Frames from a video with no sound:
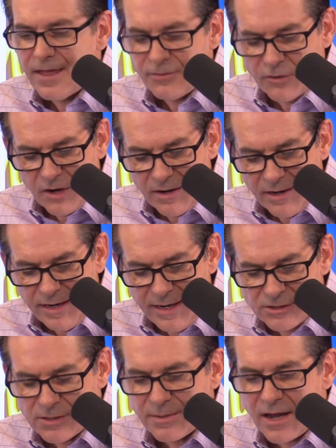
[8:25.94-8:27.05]
that they're going to
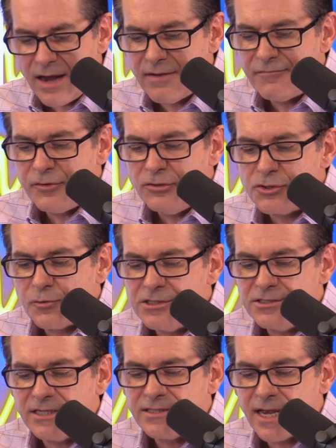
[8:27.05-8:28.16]
need some kind of
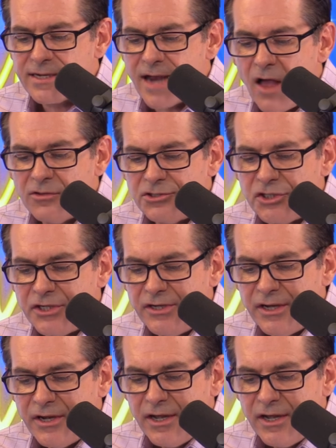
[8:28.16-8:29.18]
futuristic technology